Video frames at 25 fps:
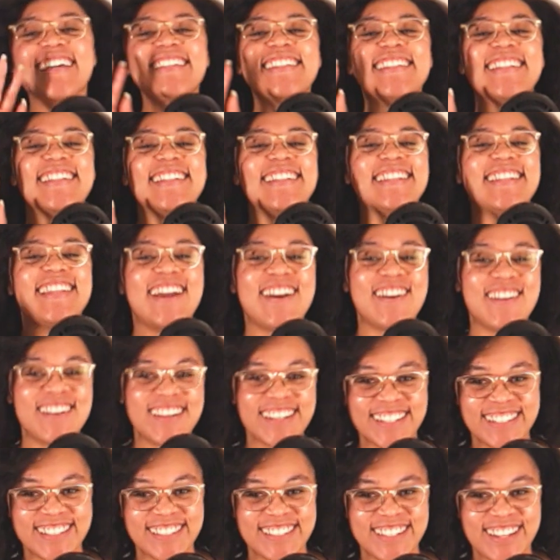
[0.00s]

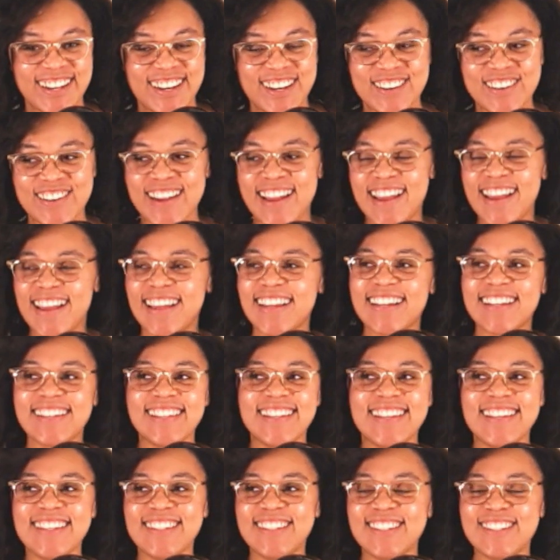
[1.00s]
hilarious, yo,
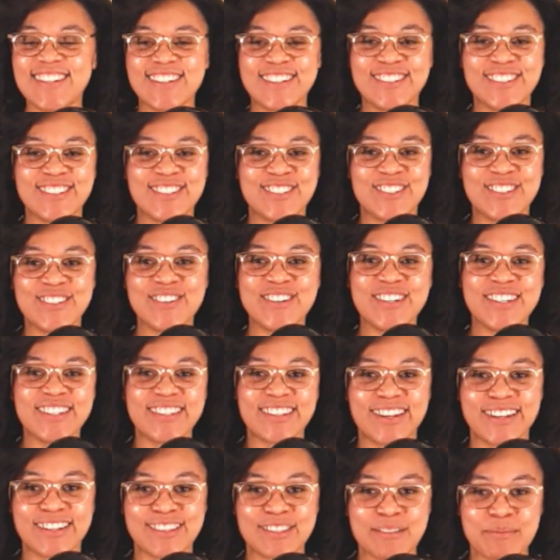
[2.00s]
because he starts doing
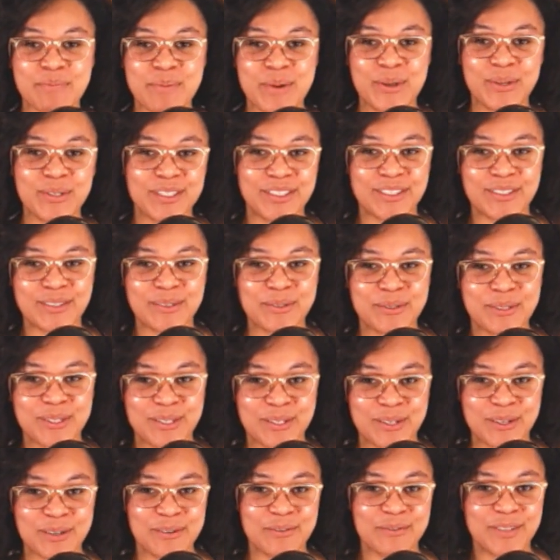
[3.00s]
like the postal
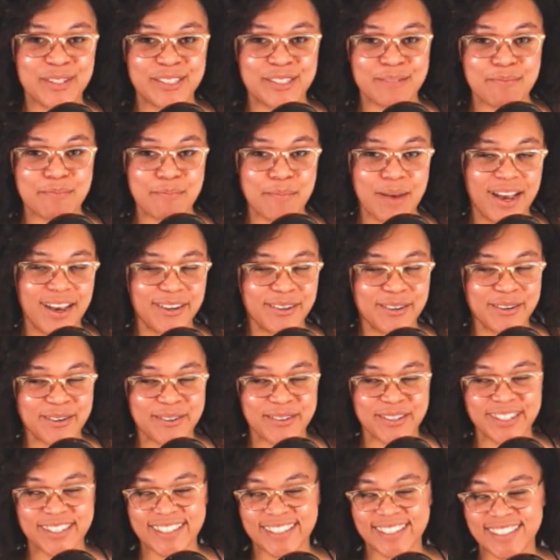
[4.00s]
service motto,
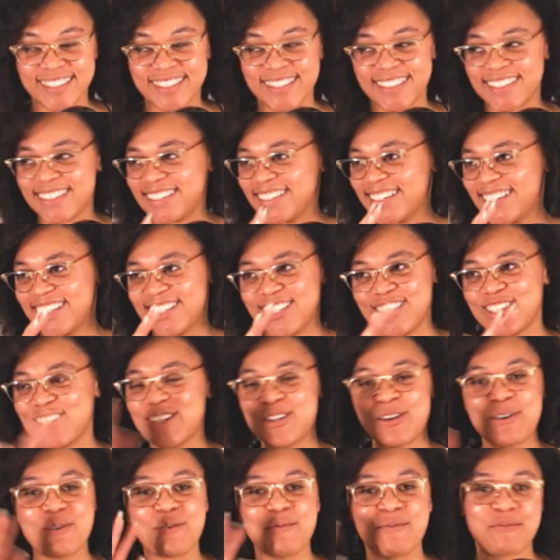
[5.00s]
and it's it's
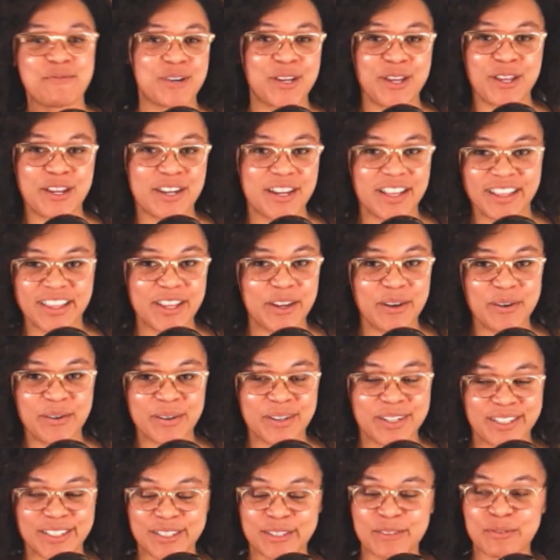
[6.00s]
so freaking
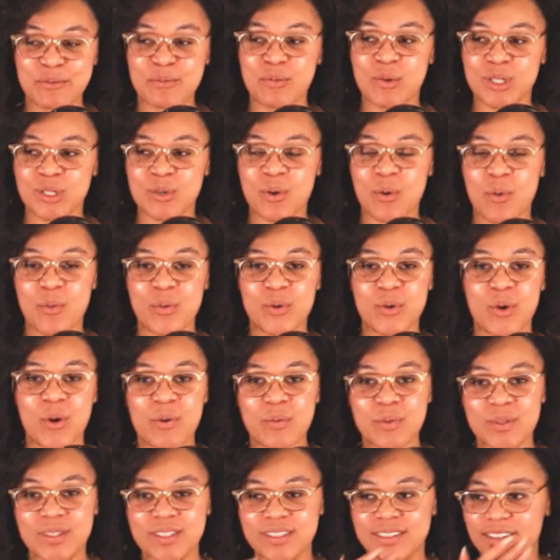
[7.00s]
hilarious what's going on
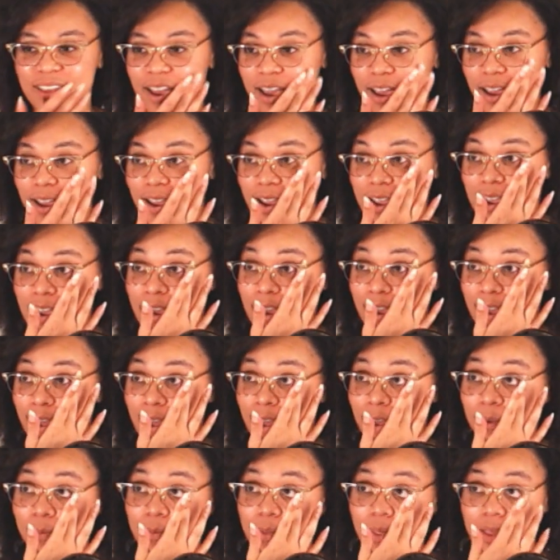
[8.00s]
with this guy.
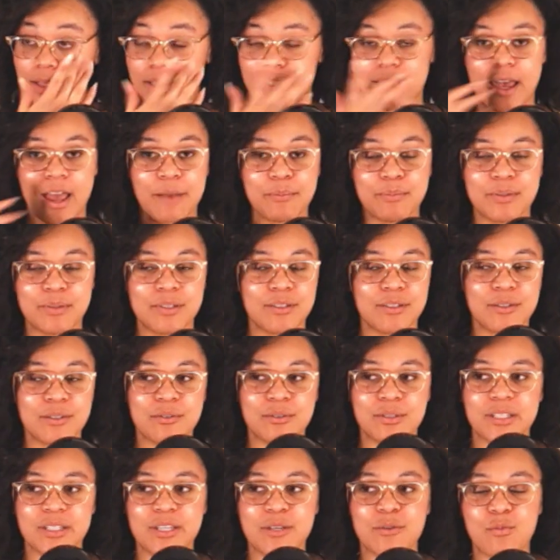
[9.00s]
Um it's
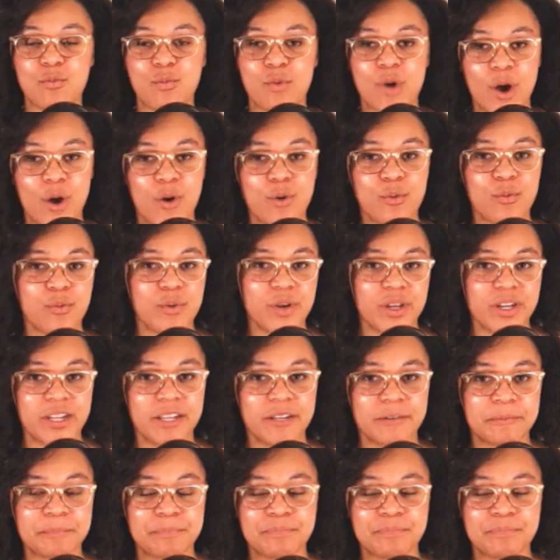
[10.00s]
absolutely well written.